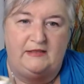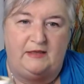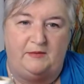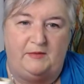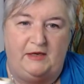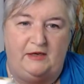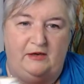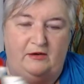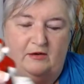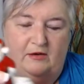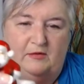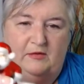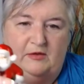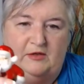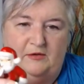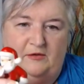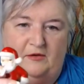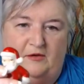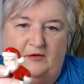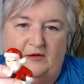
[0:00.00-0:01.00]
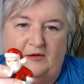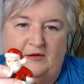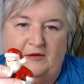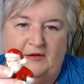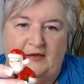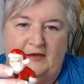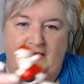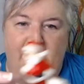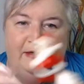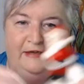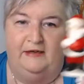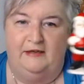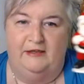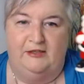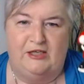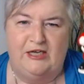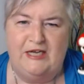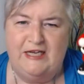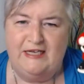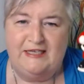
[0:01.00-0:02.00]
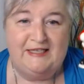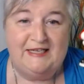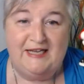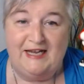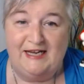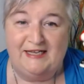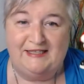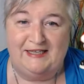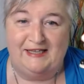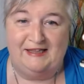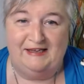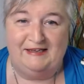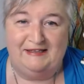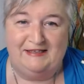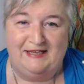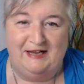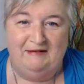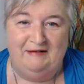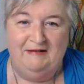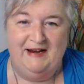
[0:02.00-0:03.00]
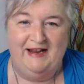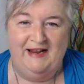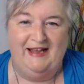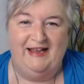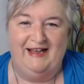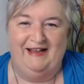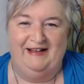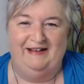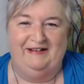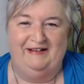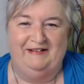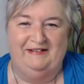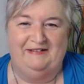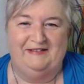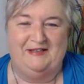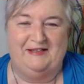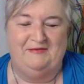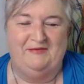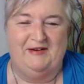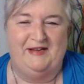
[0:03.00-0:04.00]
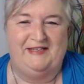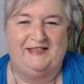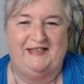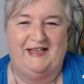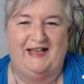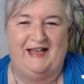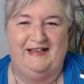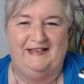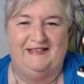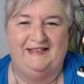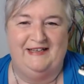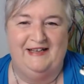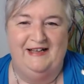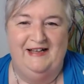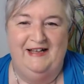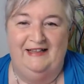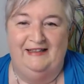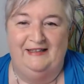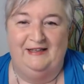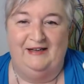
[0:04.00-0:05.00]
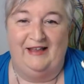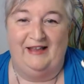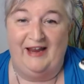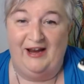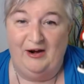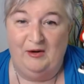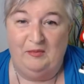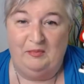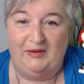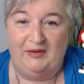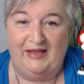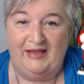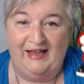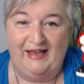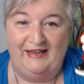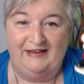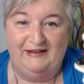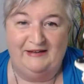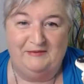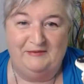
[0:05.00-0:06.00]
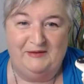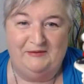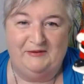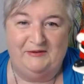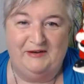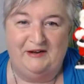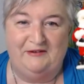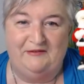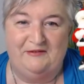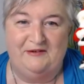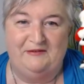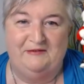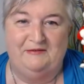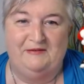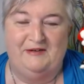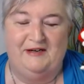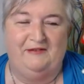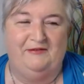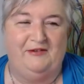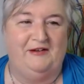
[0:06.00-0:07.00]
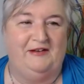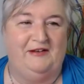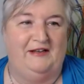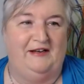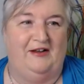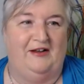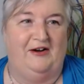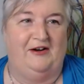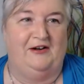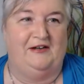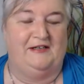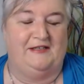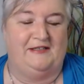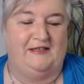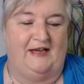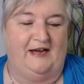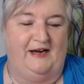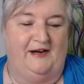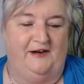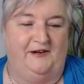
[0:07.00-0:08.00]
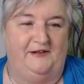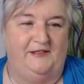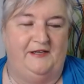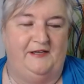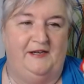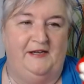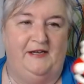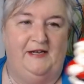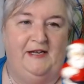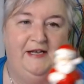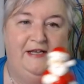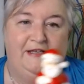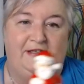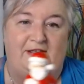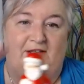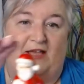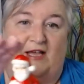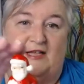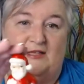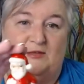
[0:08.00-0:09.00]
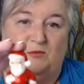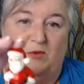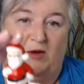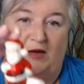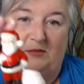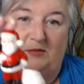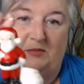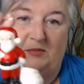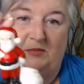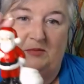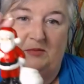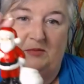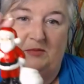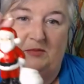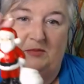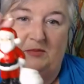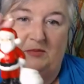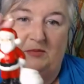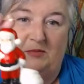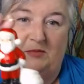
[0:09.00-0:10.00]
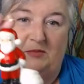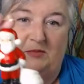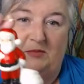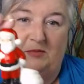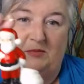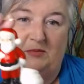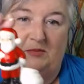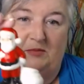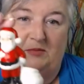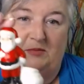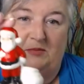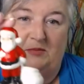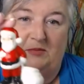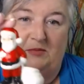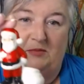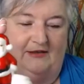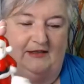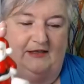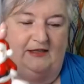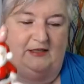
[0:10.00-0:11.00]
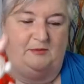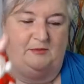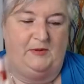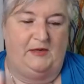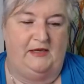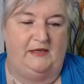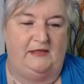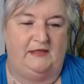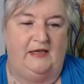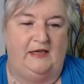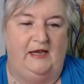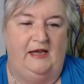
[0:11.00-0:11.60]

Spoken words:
I mean, you could do cheese sticks, I think somebody says, little air plant. I mean, whatever your little heart desires. So that's one piece of the lot. So there's this piece.